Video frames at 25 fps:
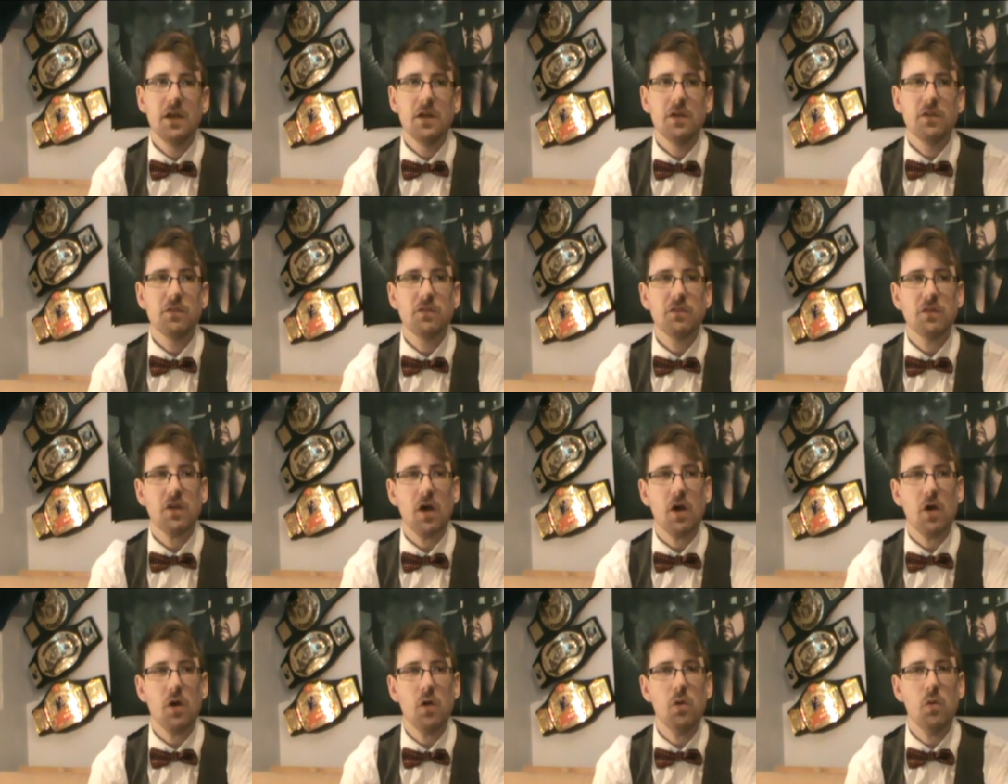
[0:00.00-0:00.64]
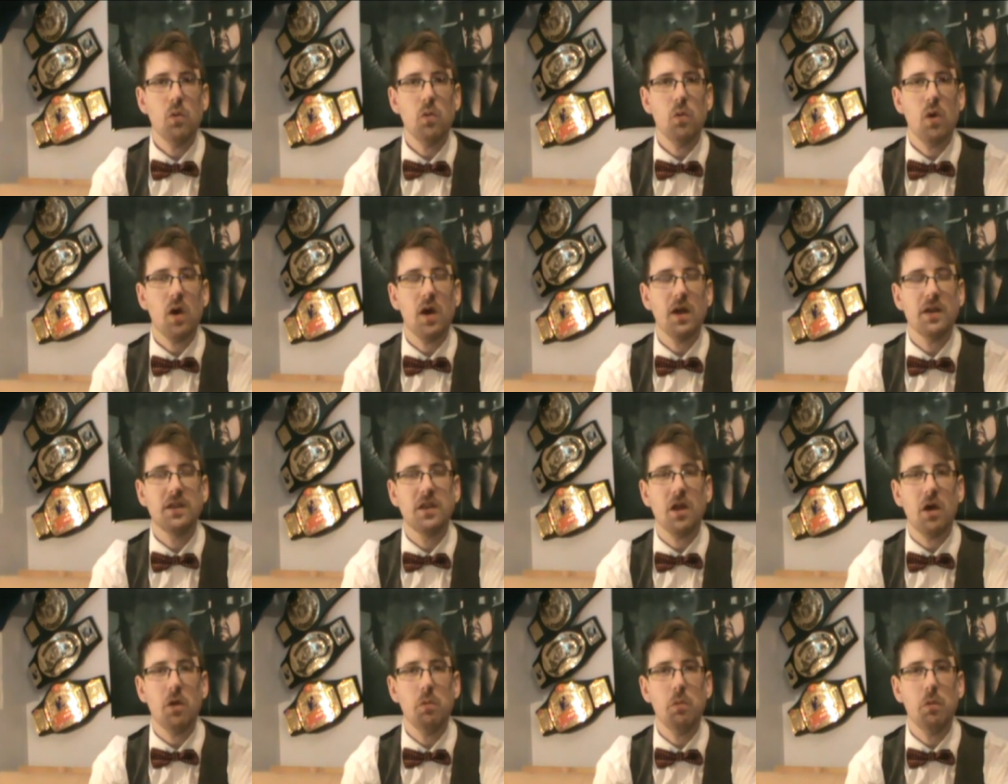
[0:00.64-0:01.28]
So I
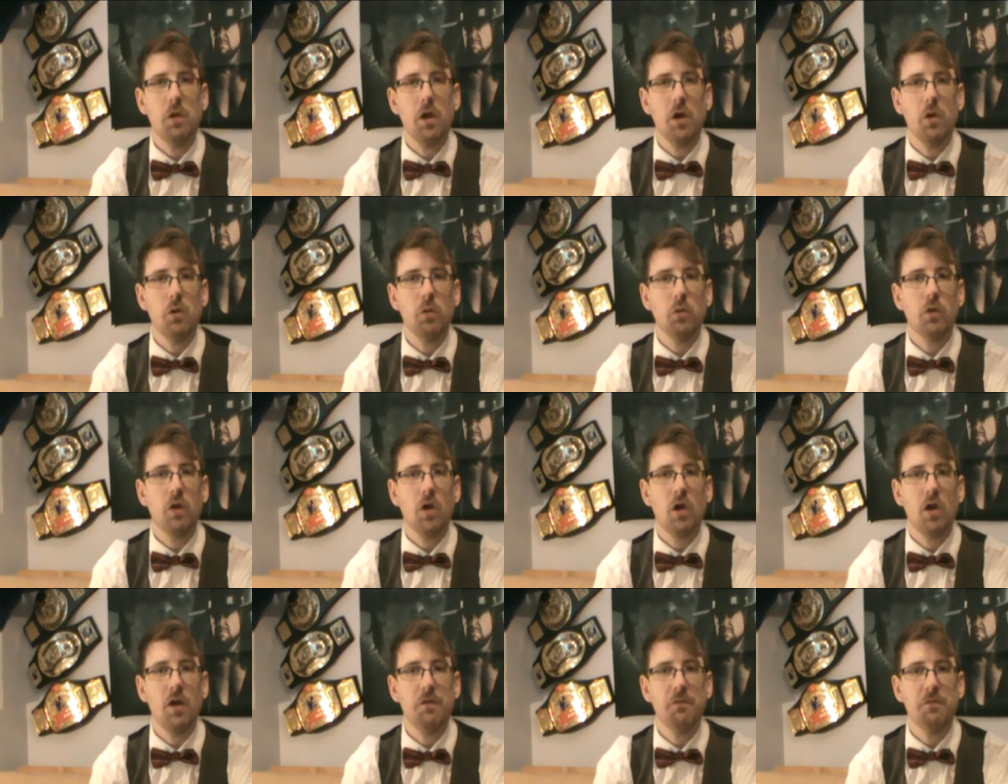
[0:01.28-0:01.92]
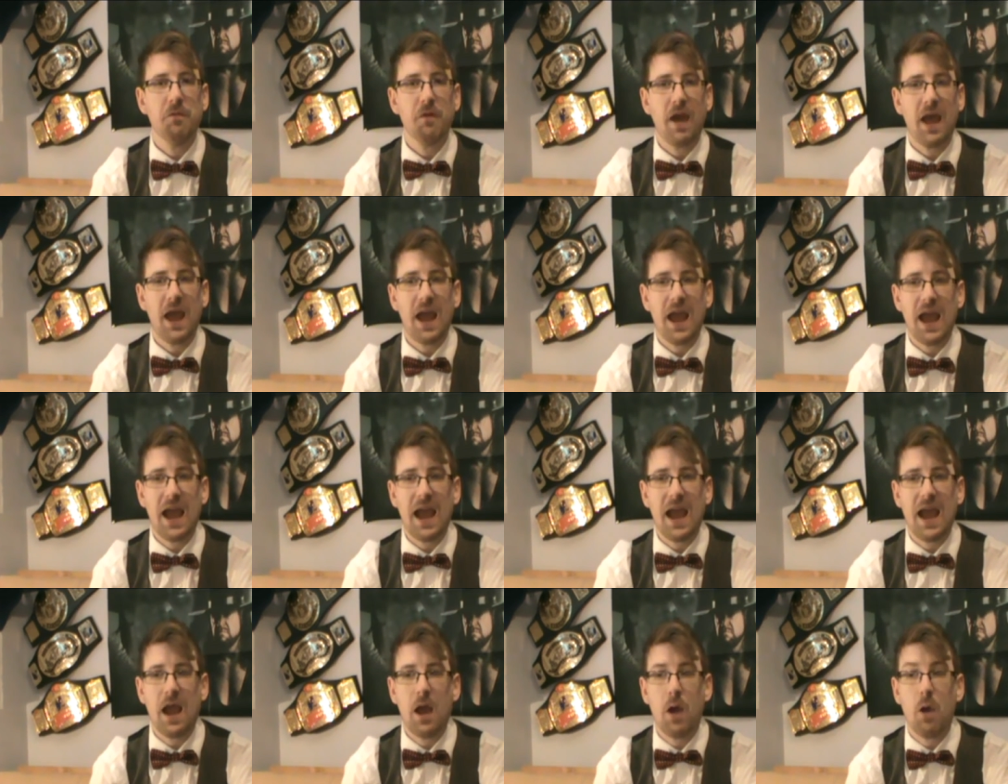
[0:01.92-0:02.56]
don't know kind of
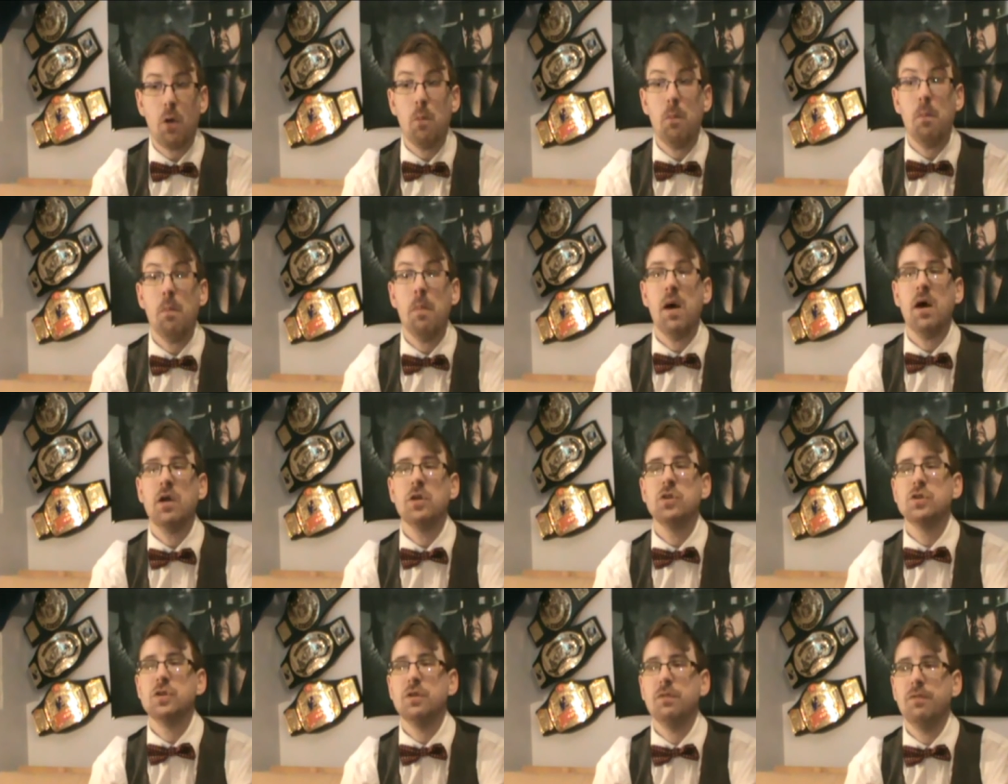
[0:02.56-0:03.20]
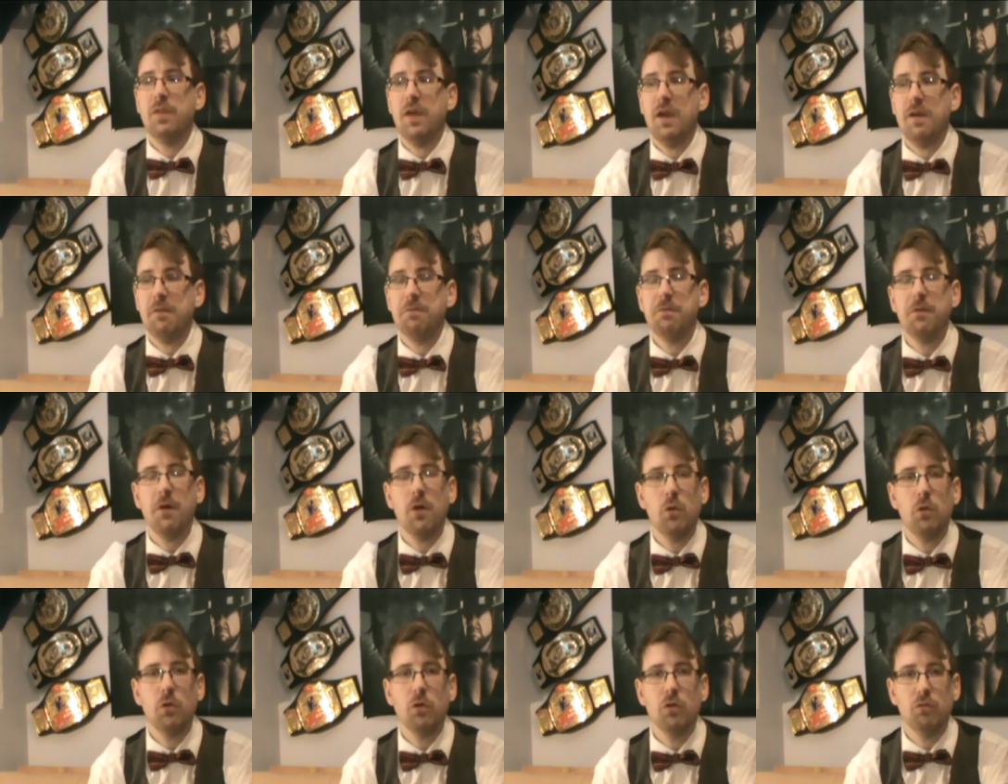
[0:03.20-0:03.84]
how much of their
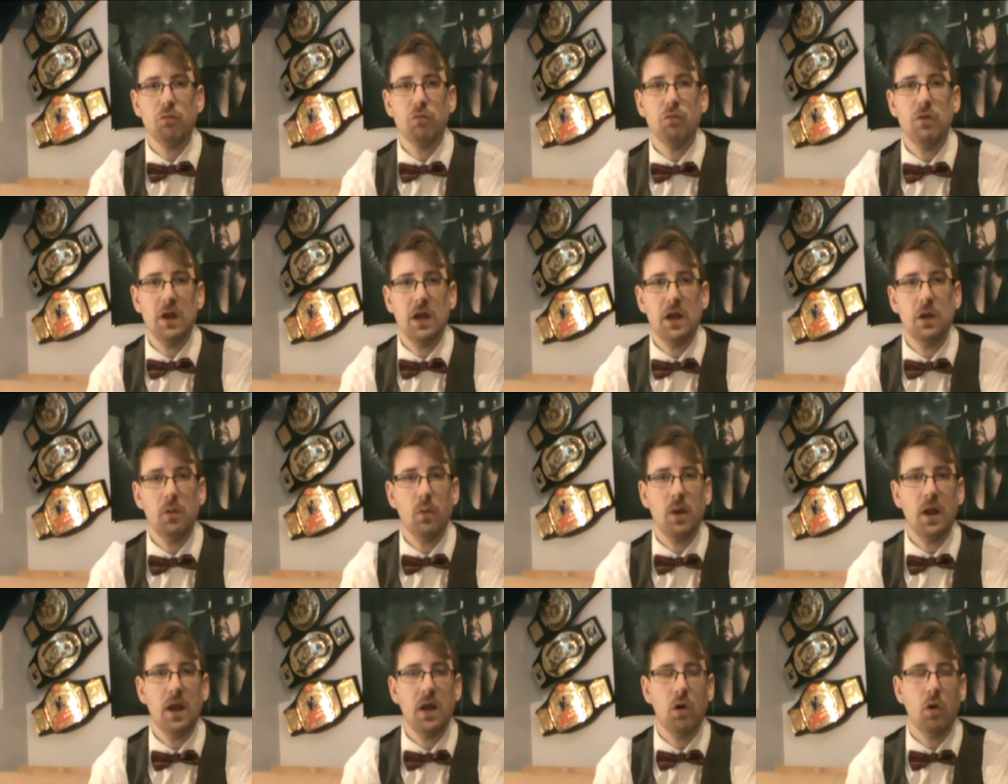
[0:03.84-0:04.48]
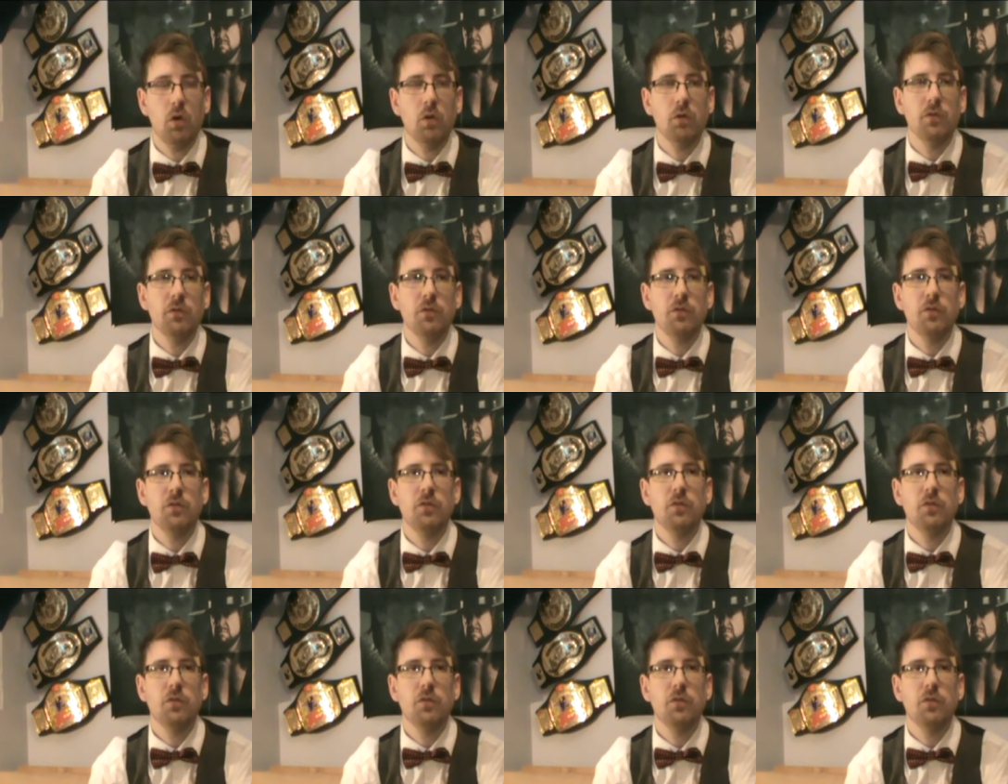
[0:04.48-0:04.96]
focus really went on